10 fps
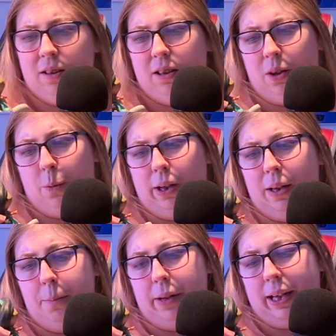a
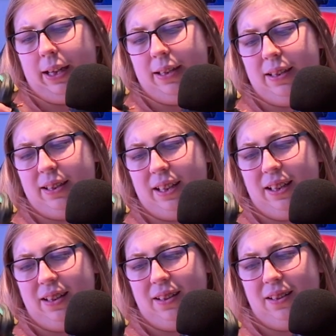white base.
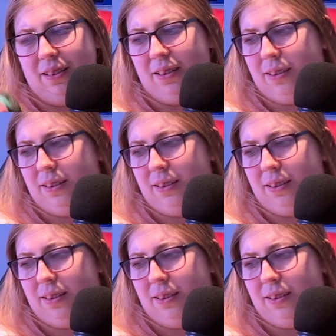And